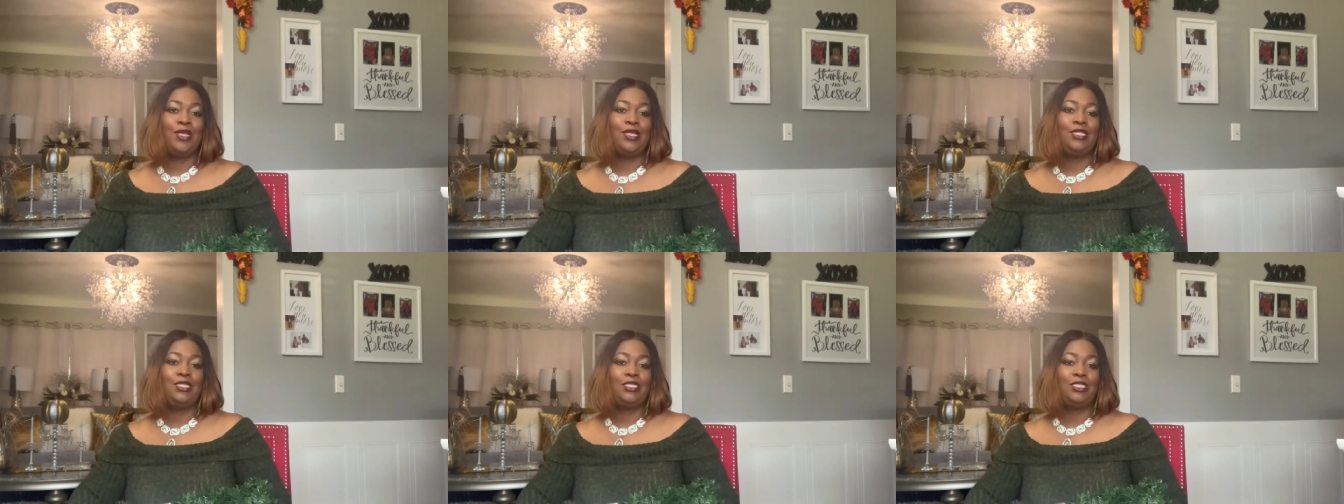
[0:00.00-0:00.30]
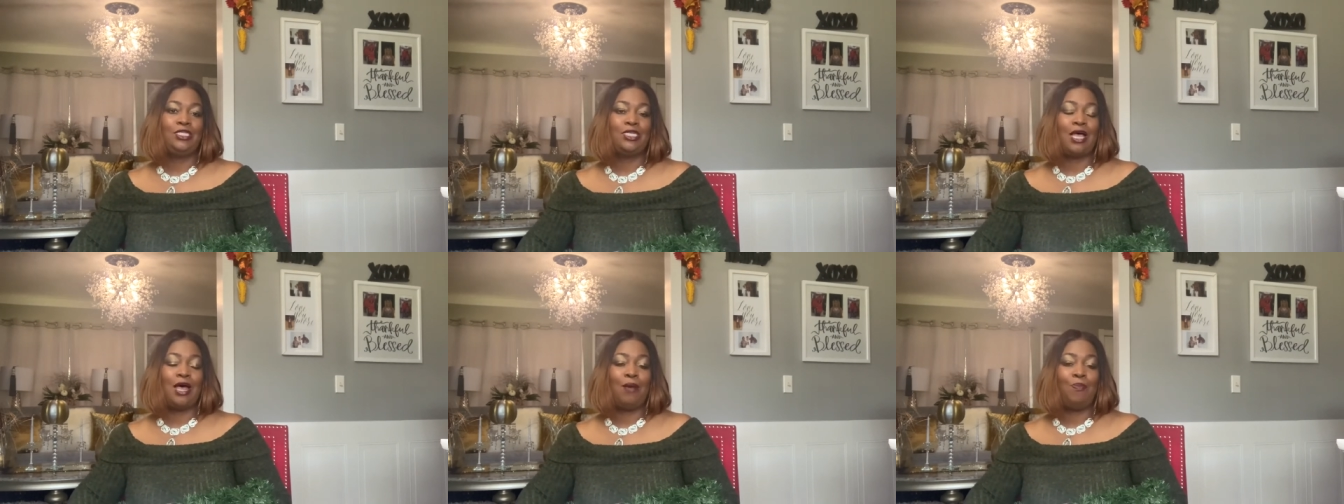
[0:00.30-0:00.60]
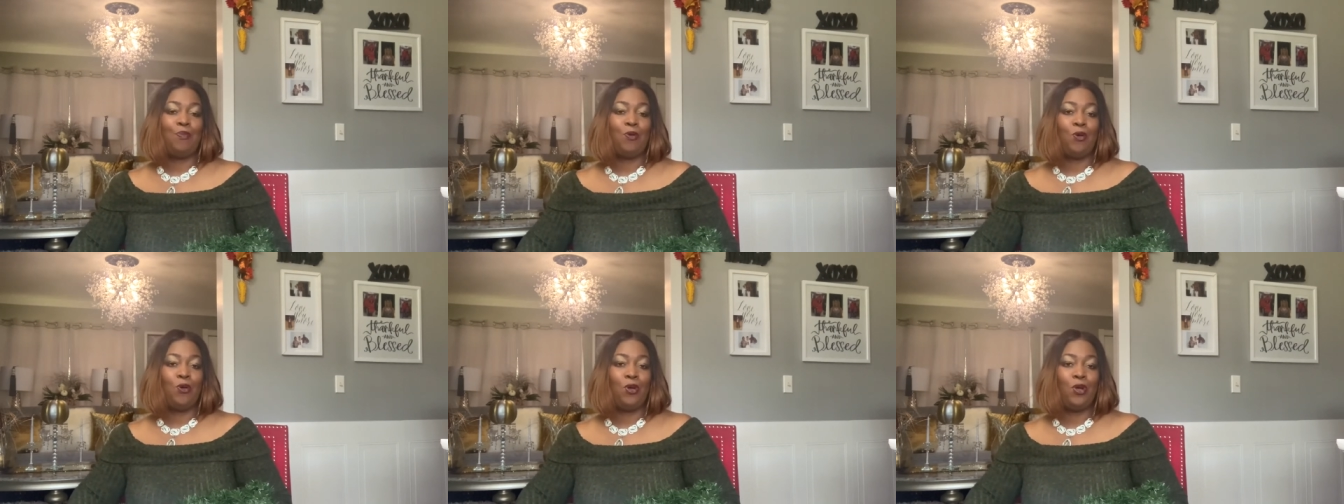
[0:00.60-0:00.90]
and
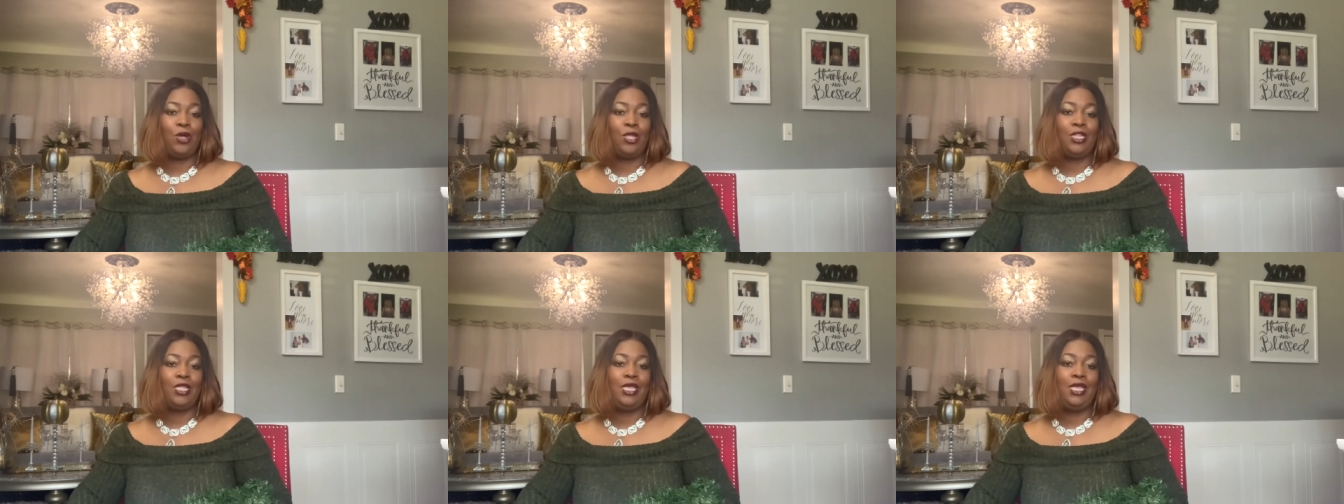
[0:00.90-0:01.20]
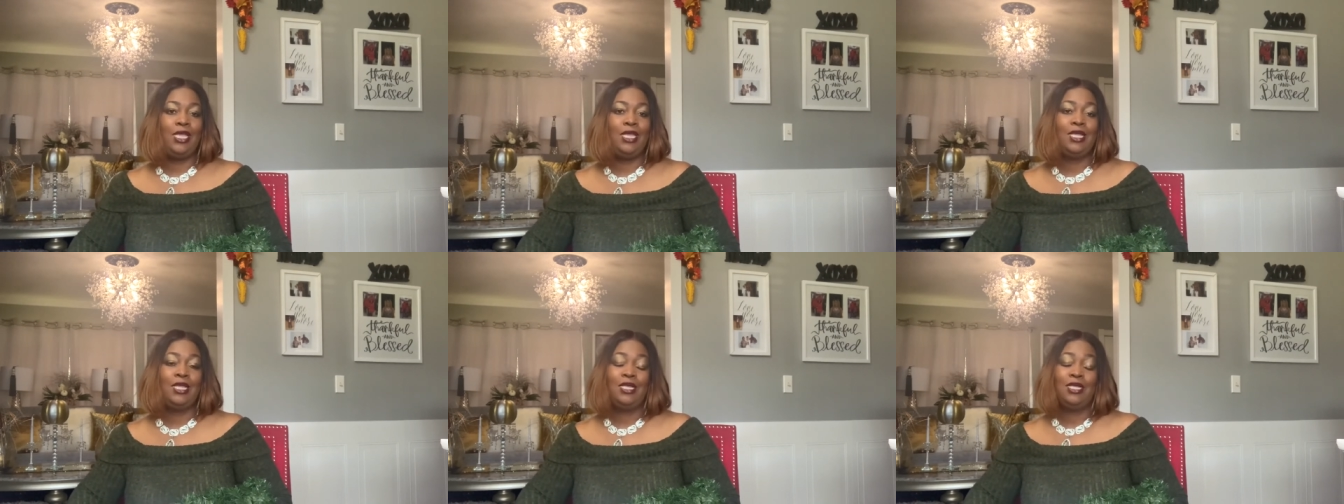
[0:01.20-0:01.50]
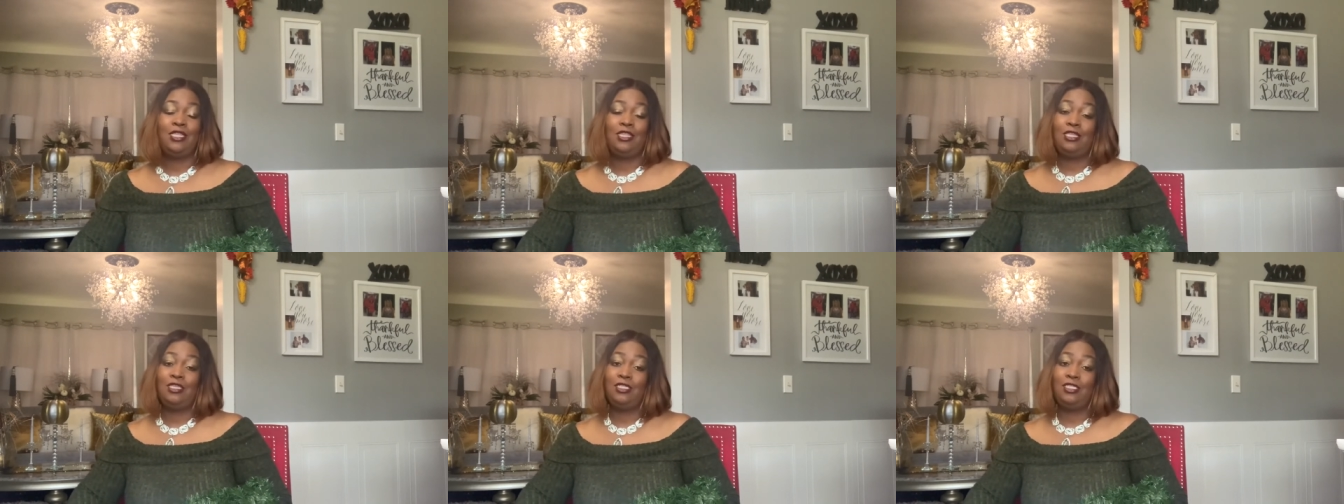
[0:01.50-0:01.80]
shop early?
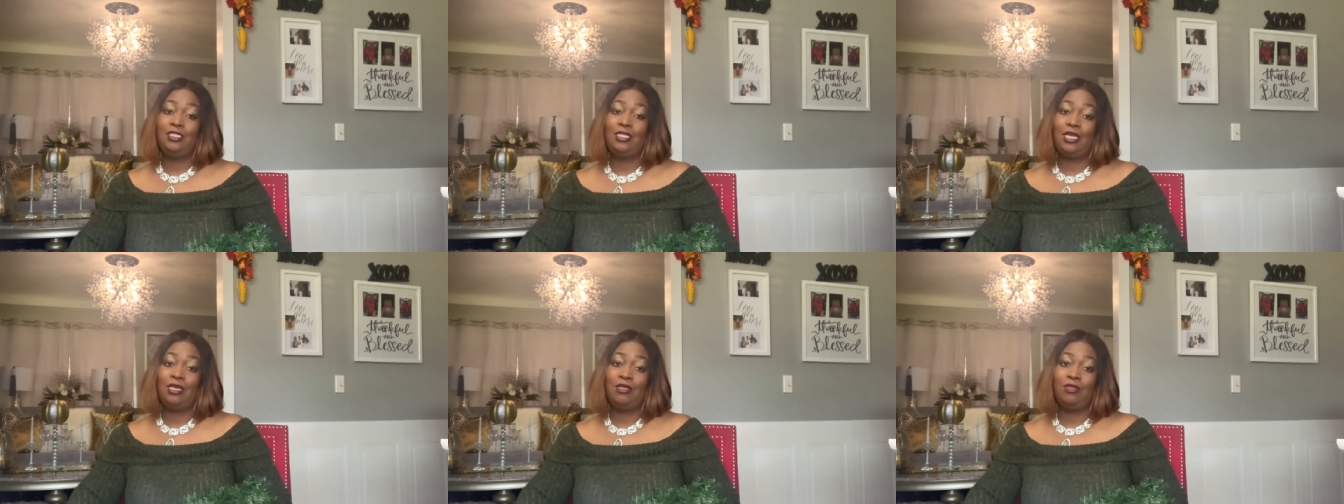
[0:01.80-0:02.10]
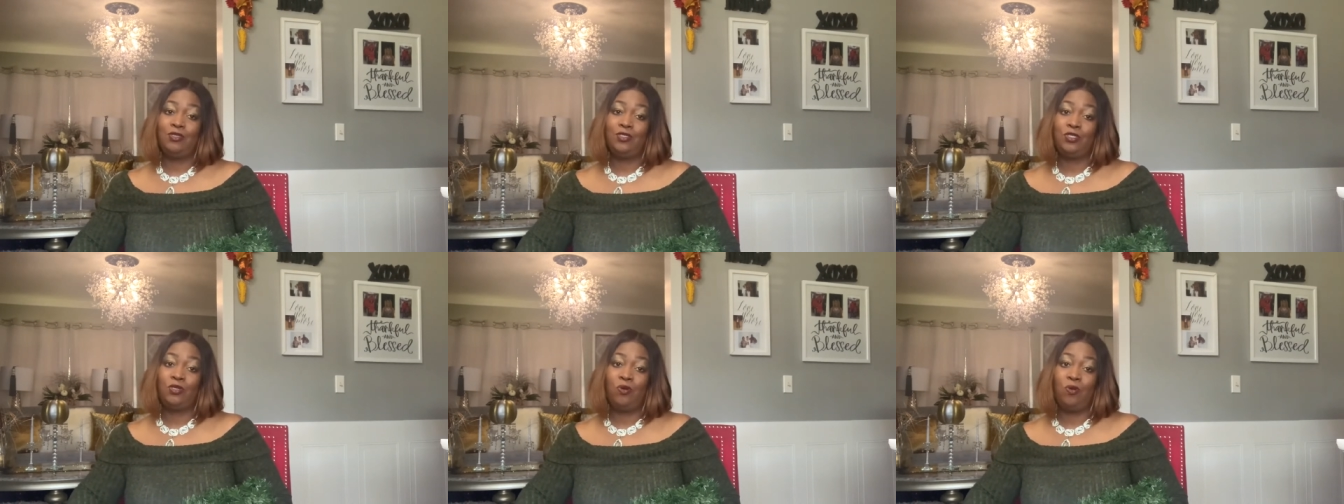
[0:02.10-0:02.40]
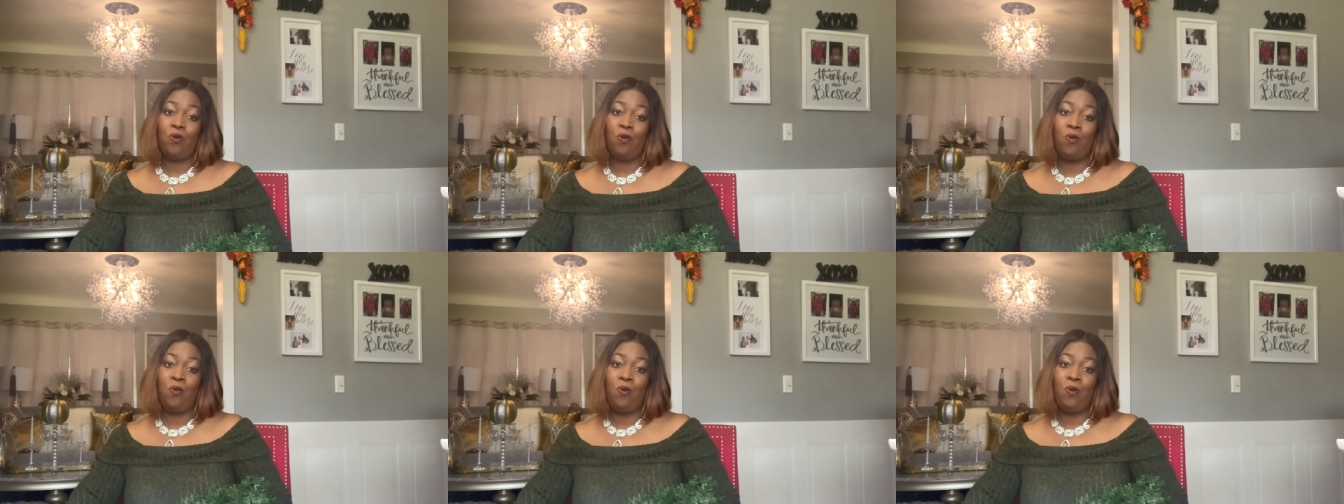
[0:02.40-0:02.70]
The sales are
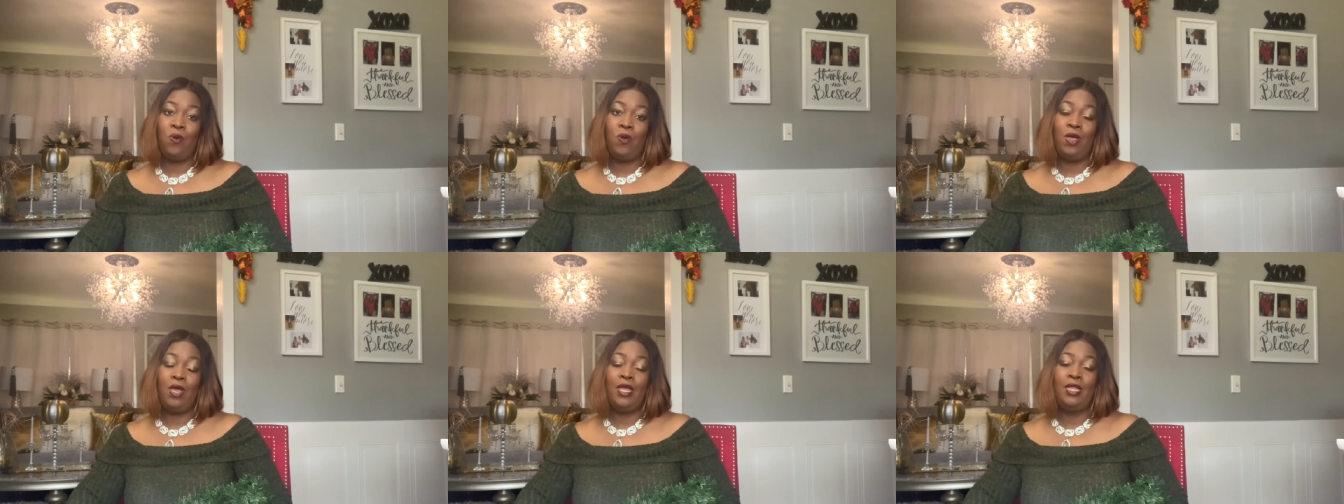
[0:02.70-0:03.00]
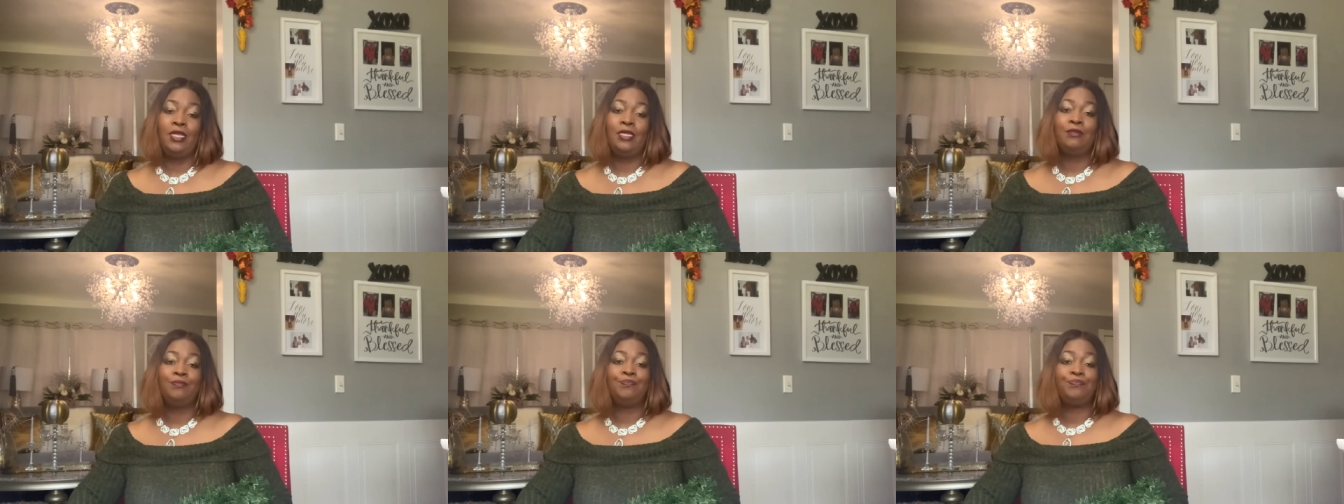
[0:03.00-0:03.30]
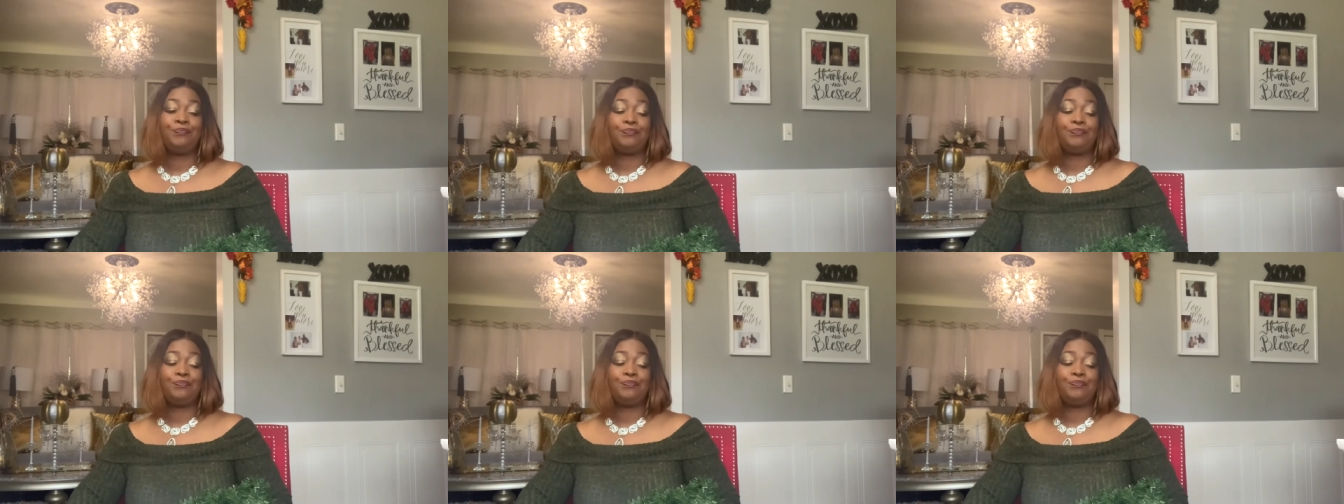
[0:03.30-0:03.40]
on.